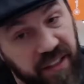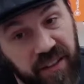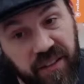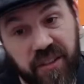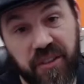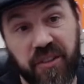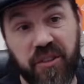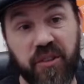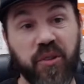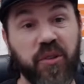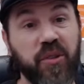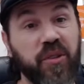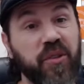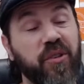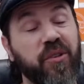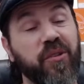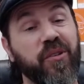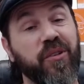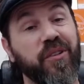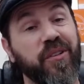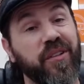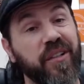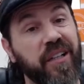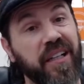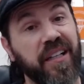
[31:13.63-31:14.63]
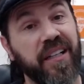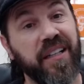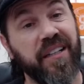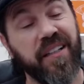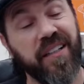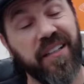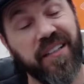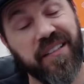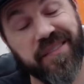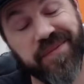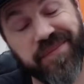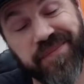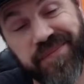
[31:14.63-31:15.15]
on the new third,
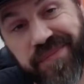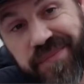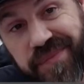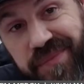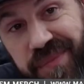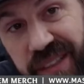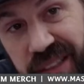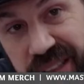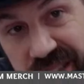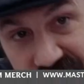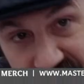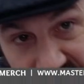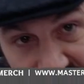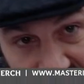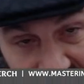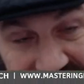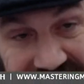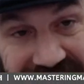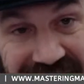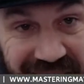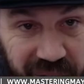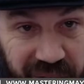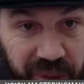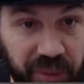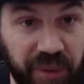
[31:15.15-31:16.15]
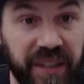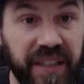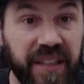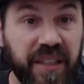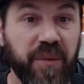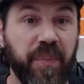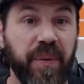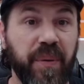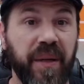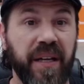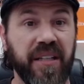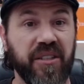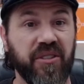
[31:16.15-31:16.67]
uh, Gen 3
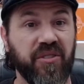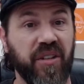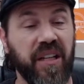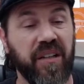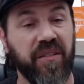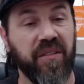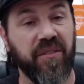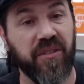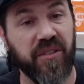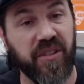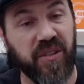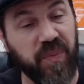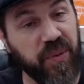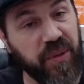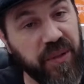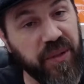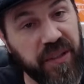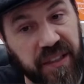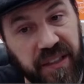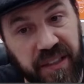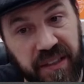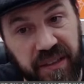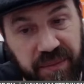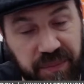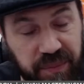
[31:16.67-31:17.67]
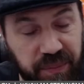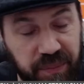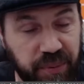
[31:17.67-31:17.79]
impact driver is pretty